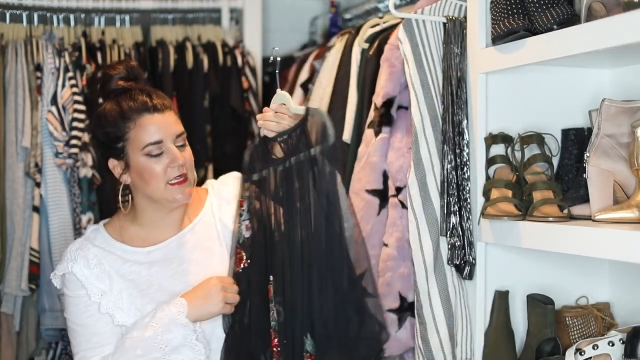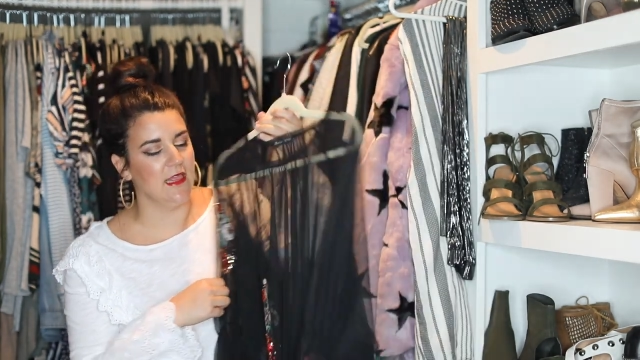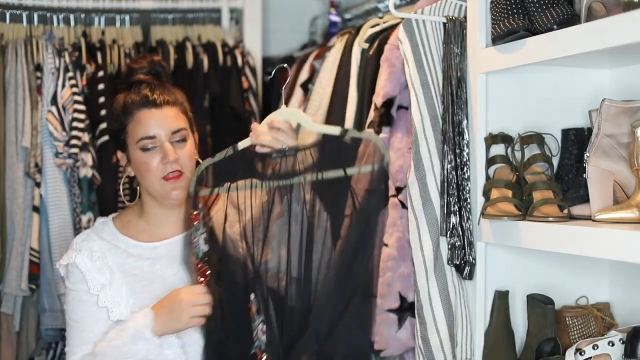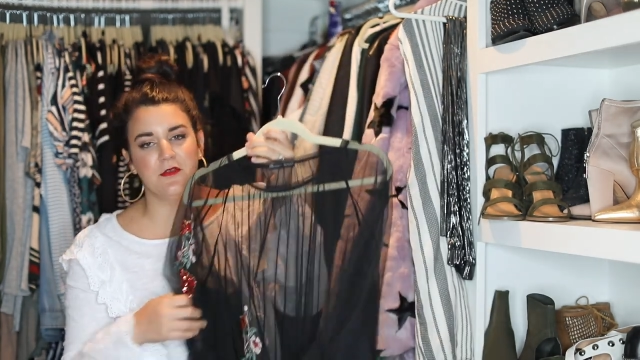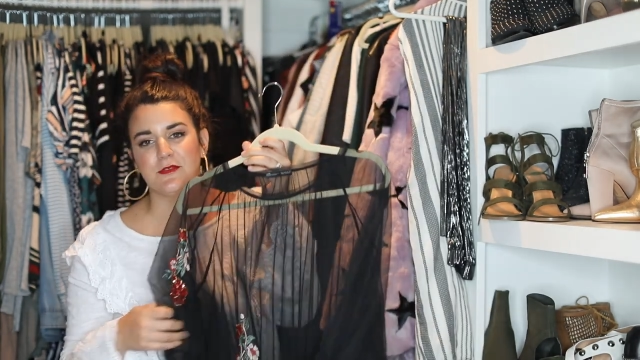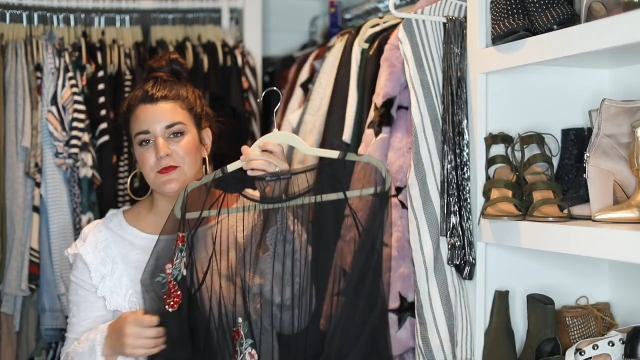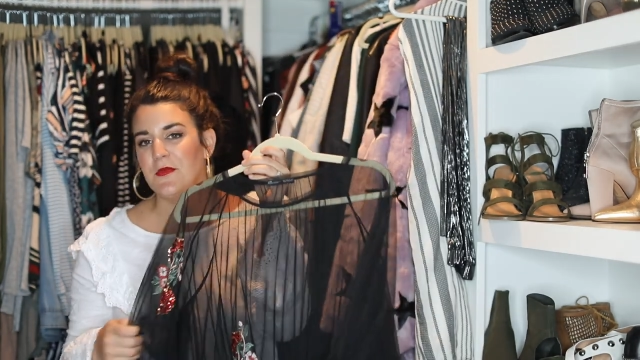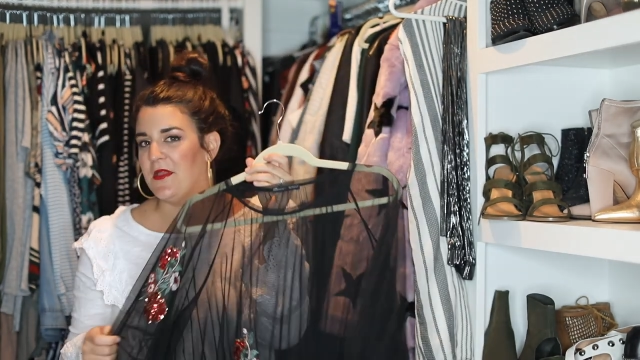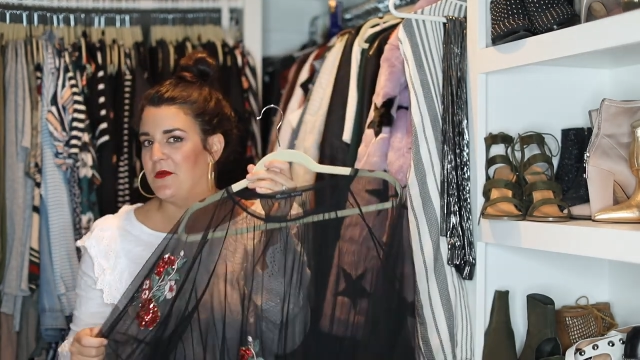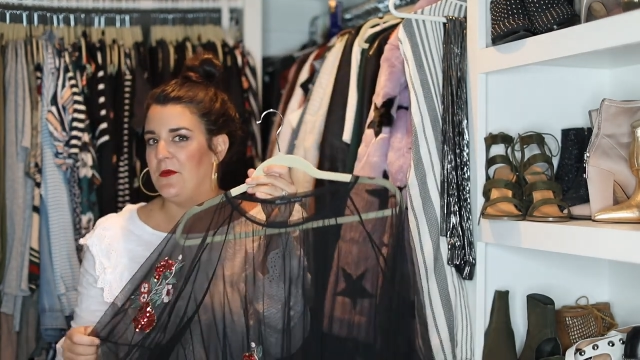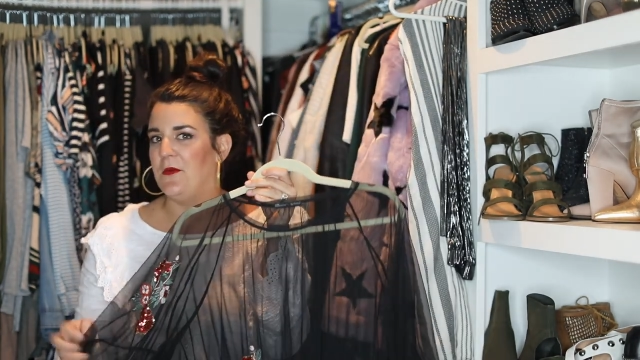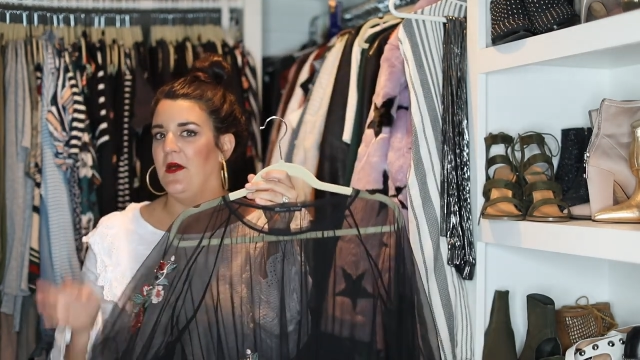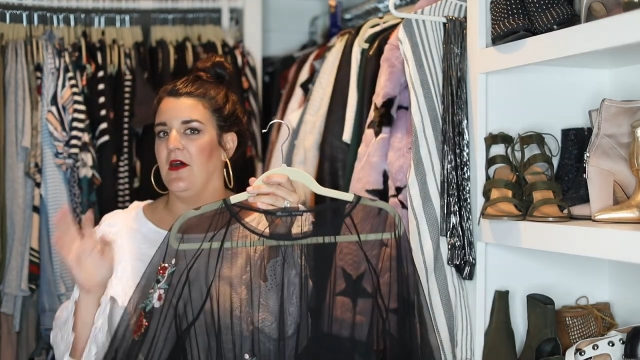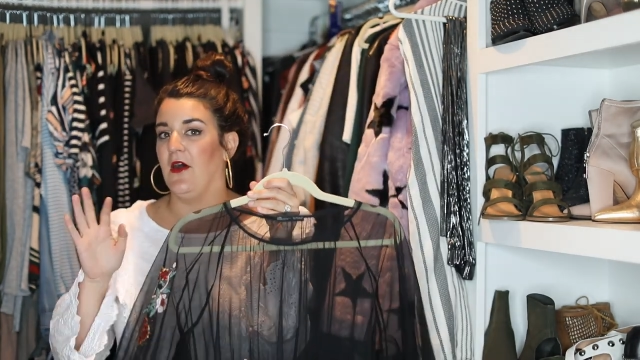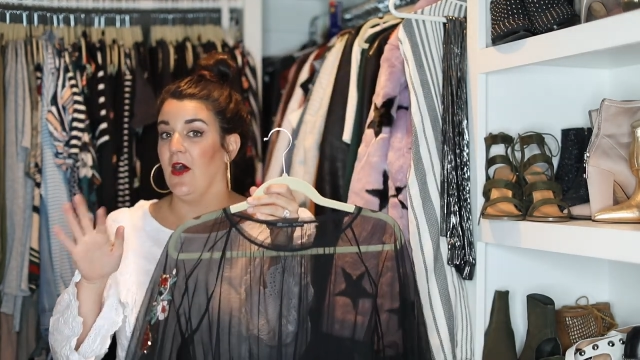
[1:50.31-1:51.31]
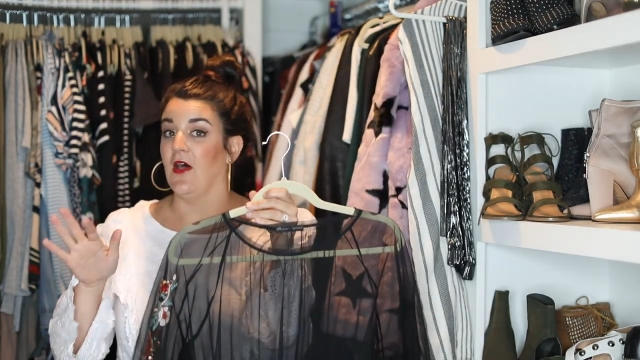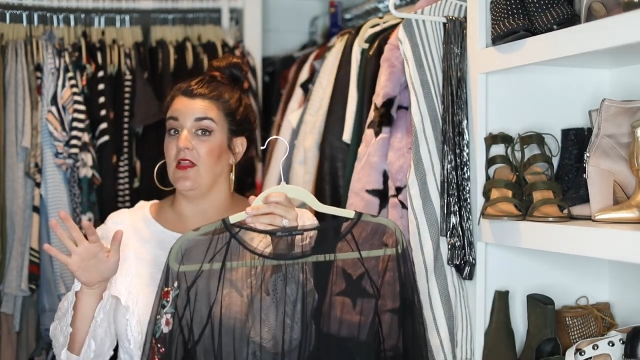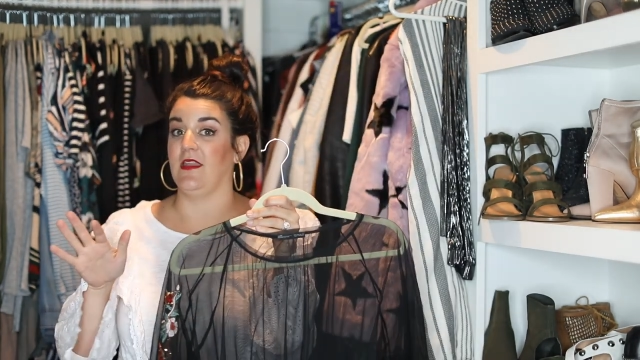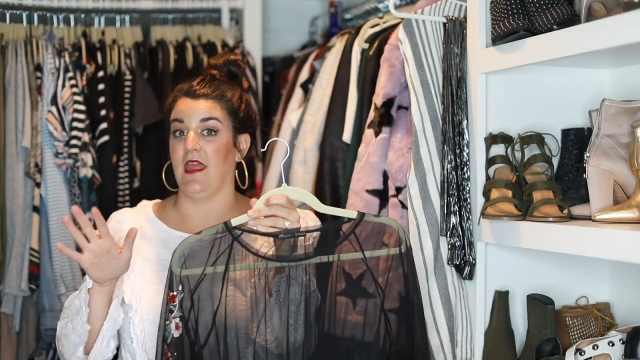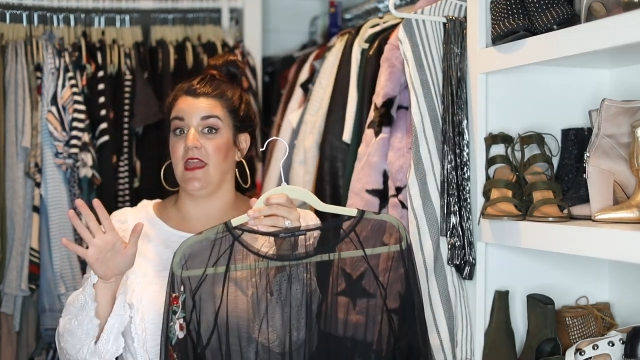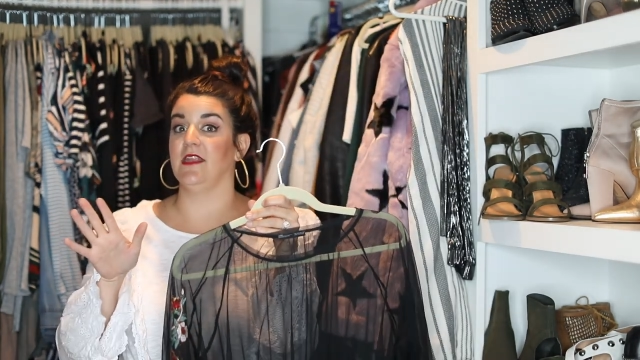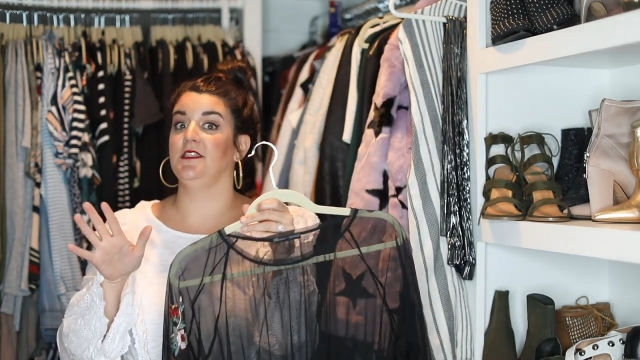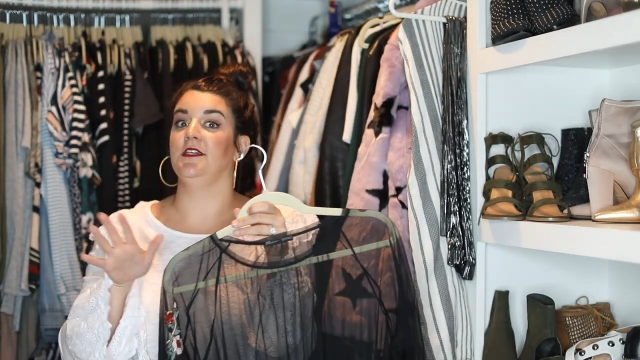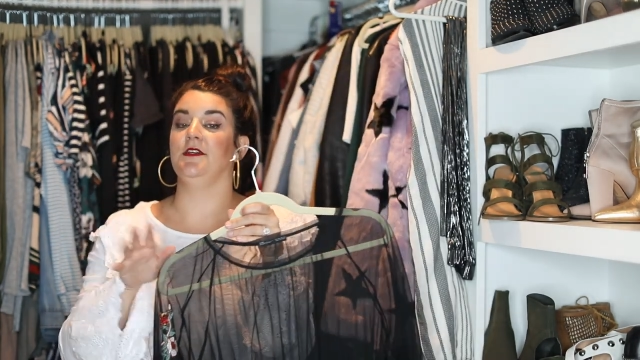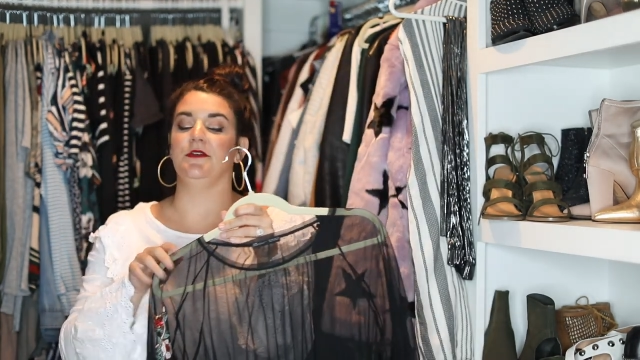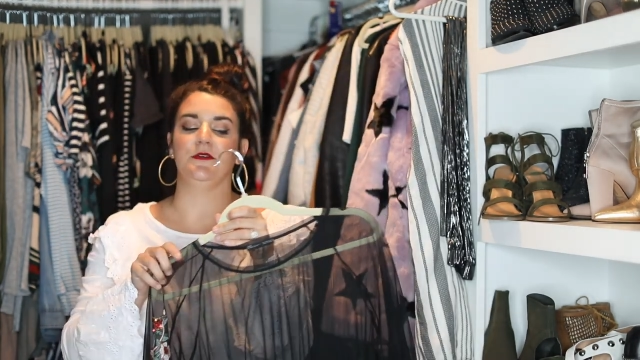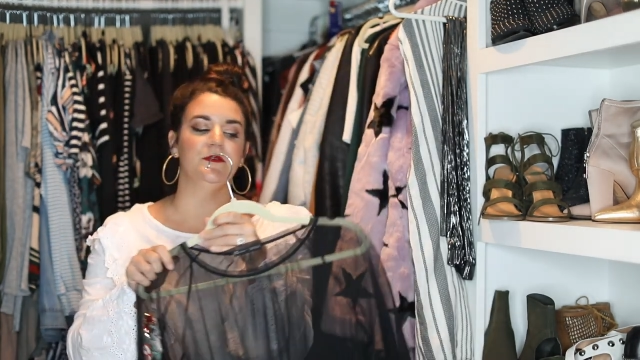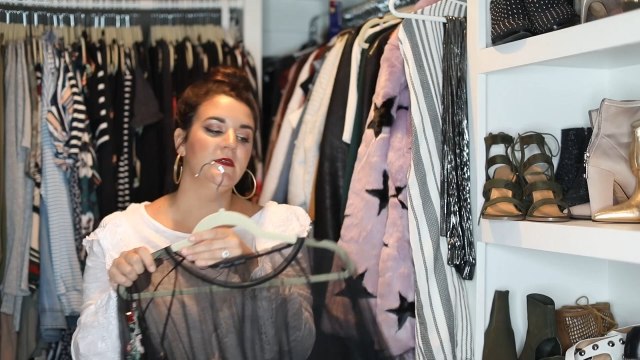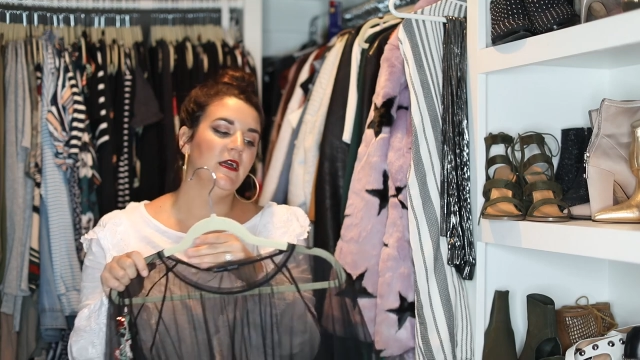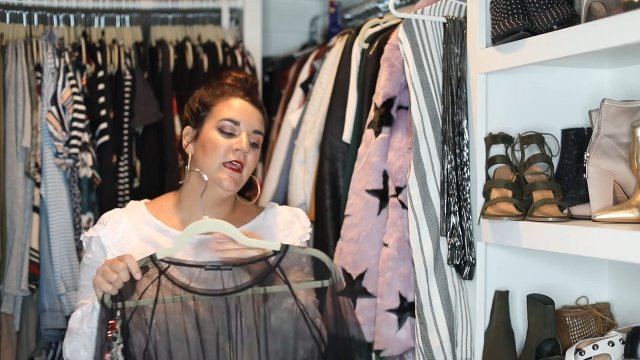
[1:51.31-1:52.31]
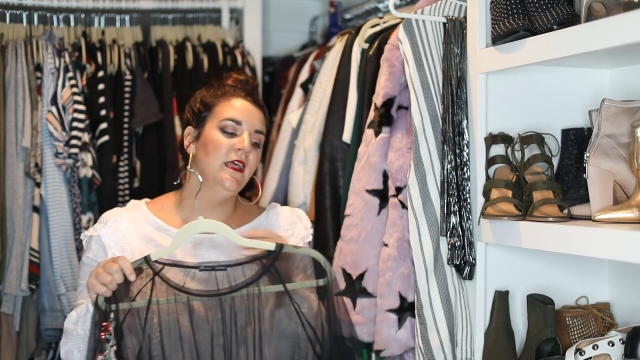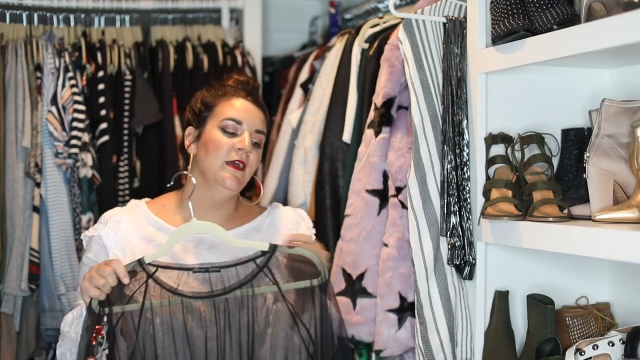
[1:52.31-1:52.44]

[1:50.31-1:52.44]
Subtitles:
It looks really cool at holiday too